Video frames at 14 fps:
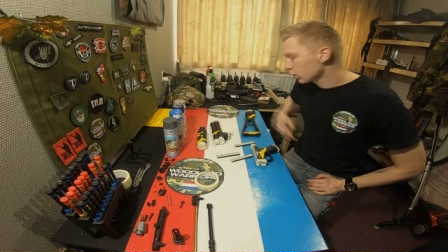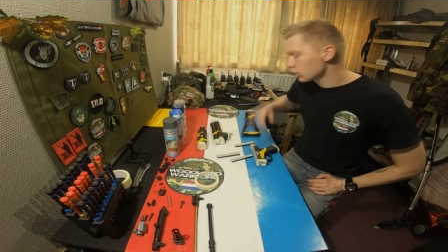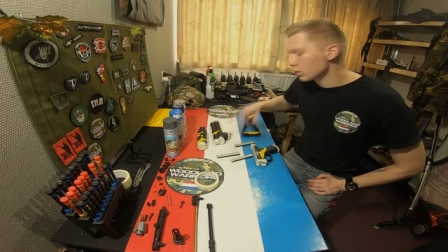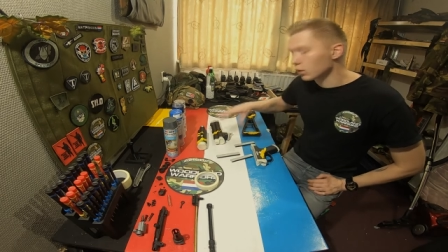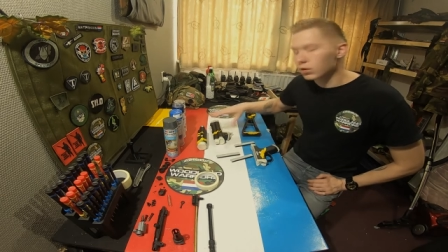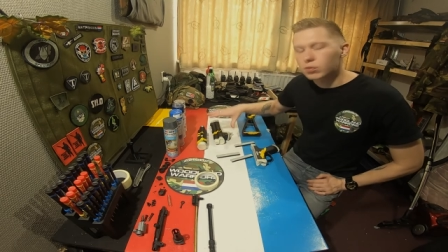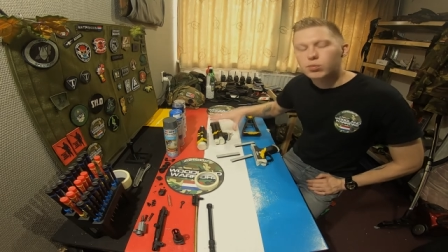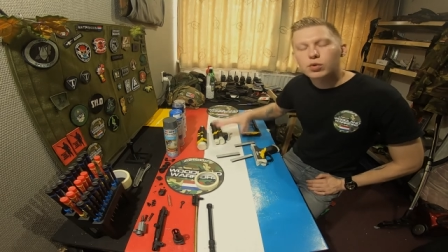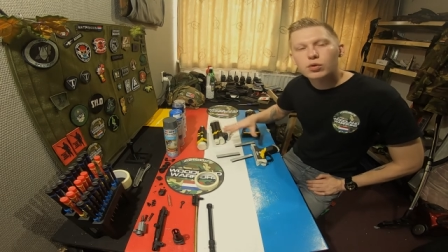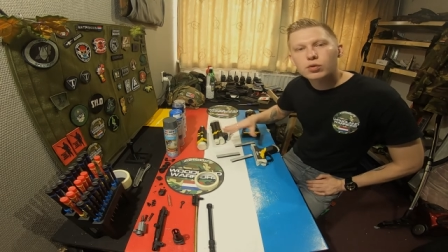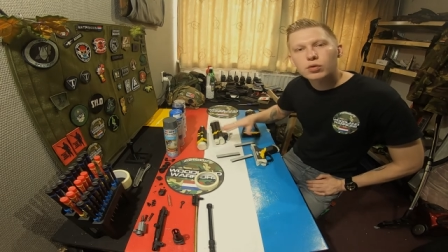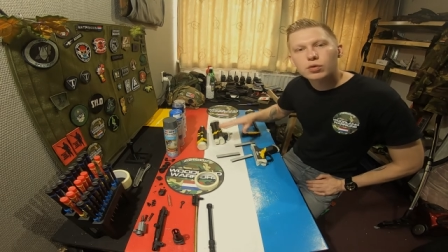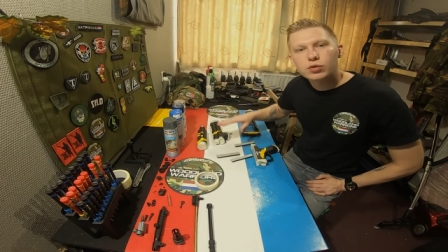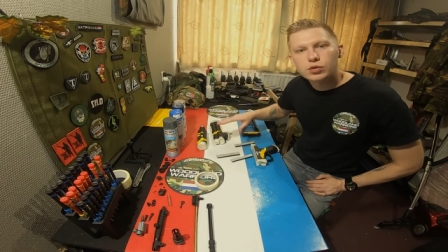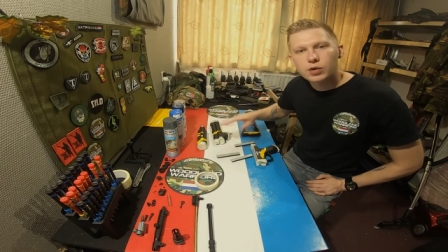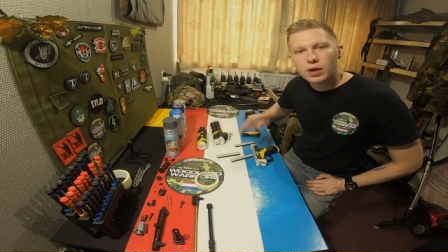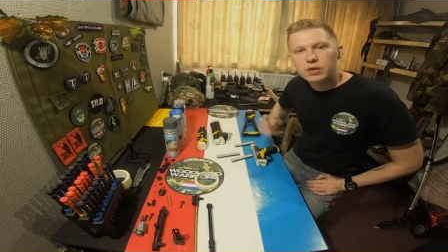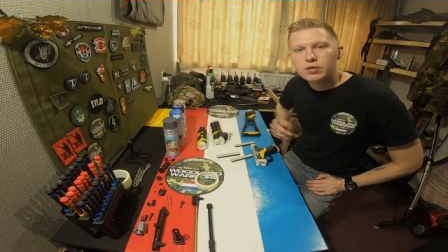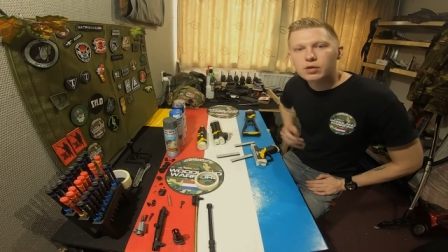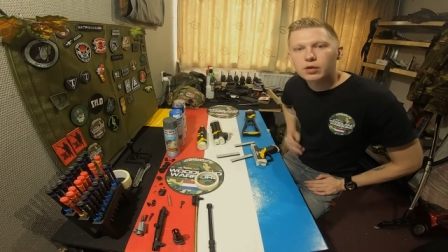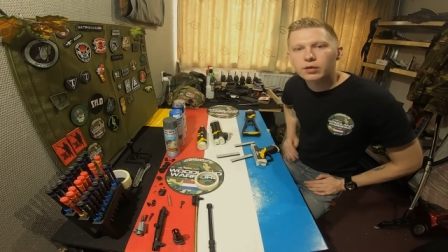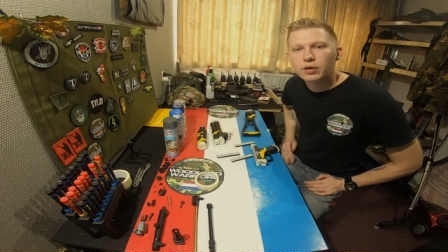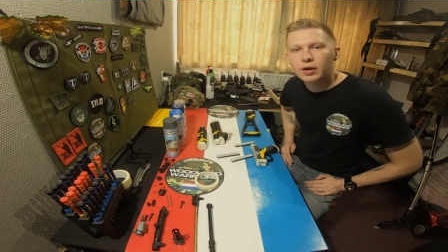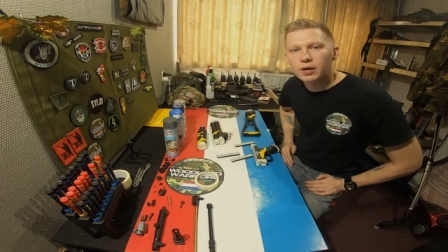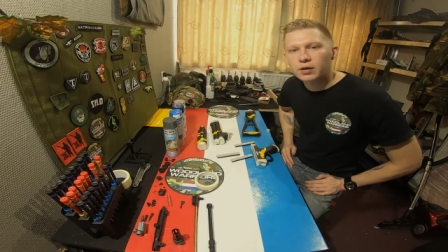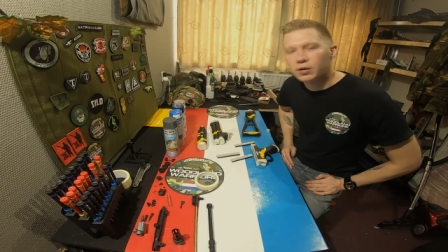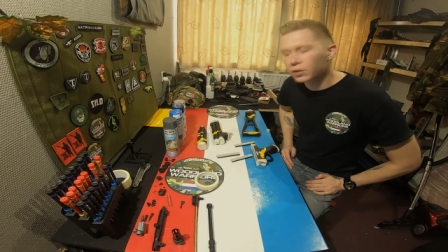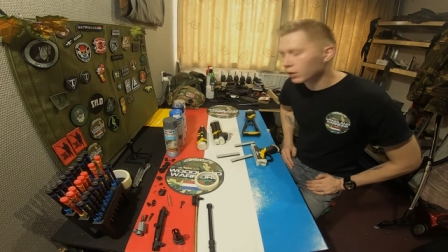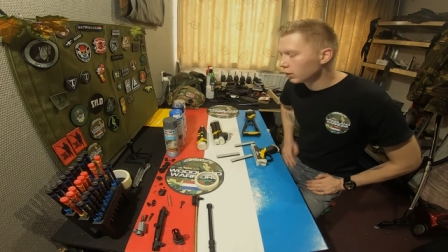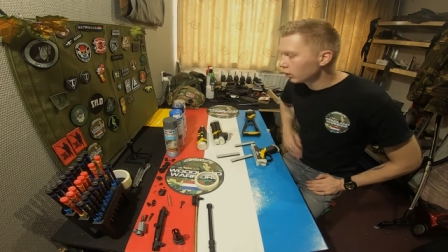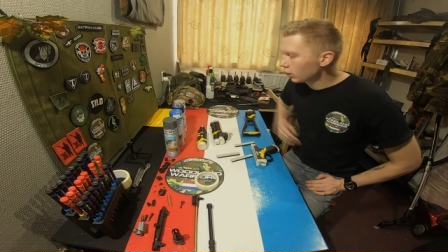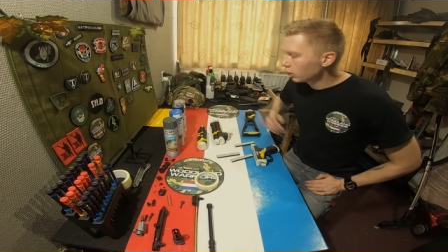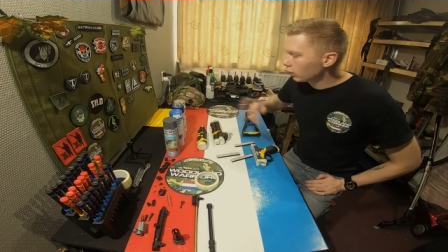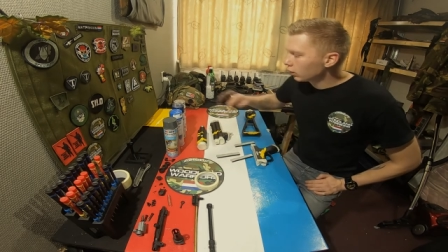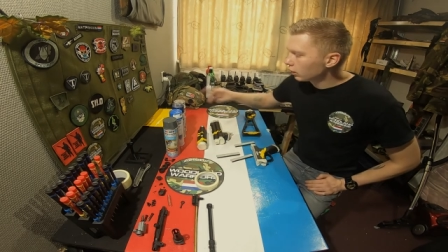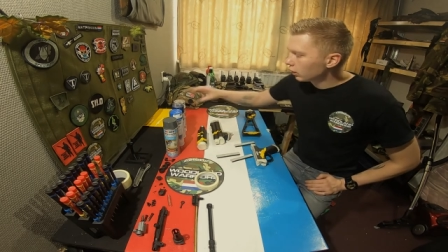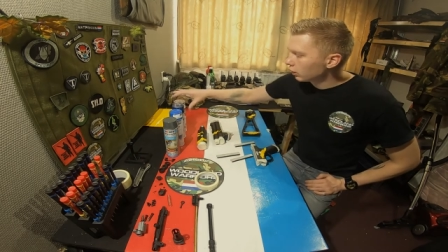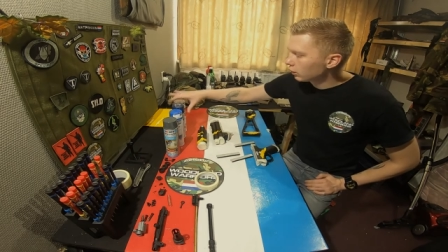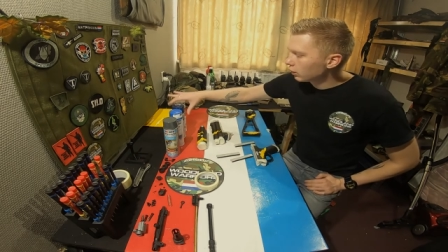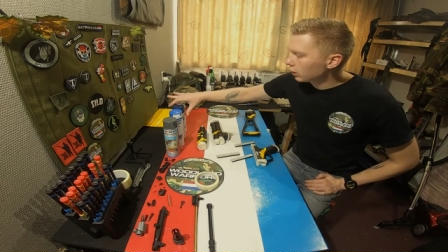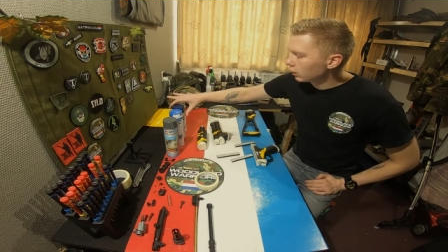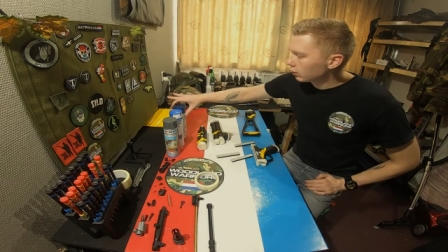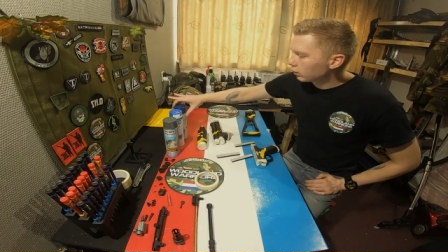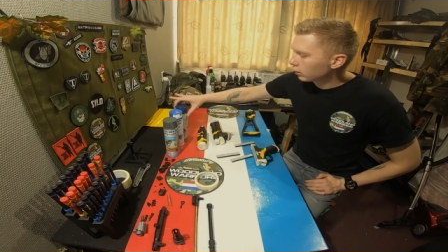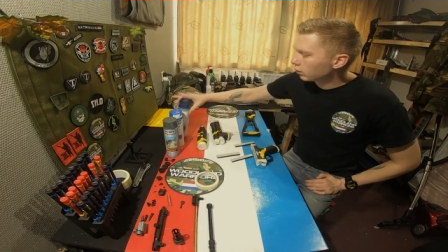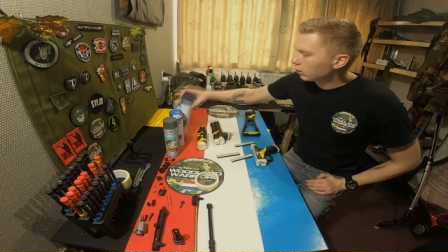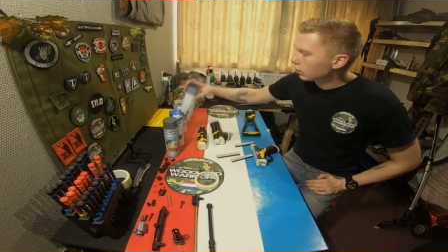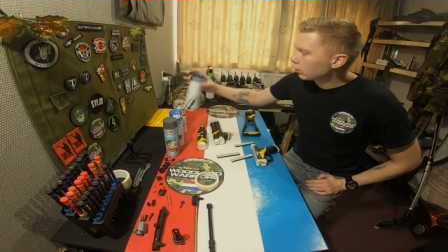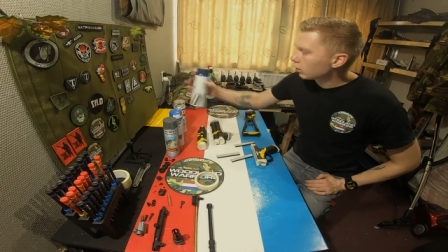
so the blue stays on there and then